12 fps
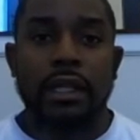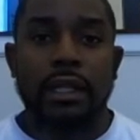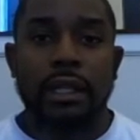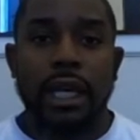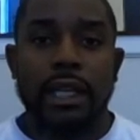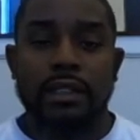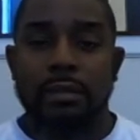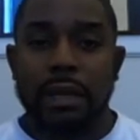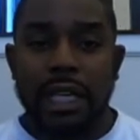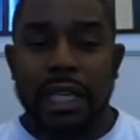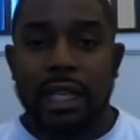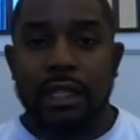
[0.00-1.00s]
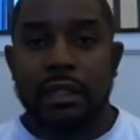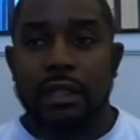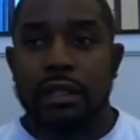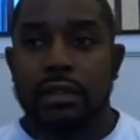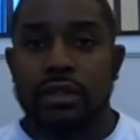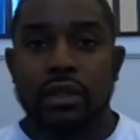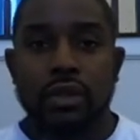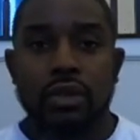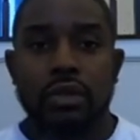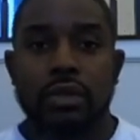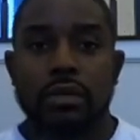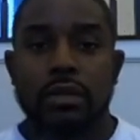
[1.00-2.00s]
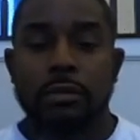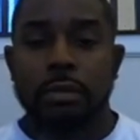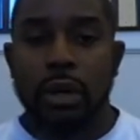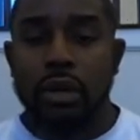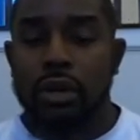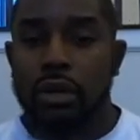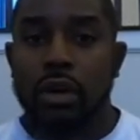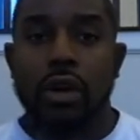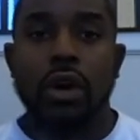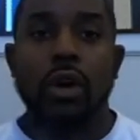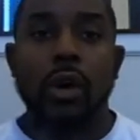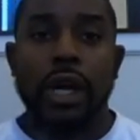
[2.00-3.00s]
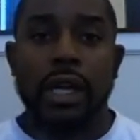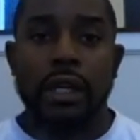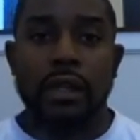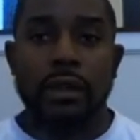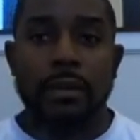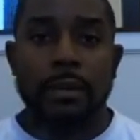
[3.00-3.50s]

that is made to the boater or co-angler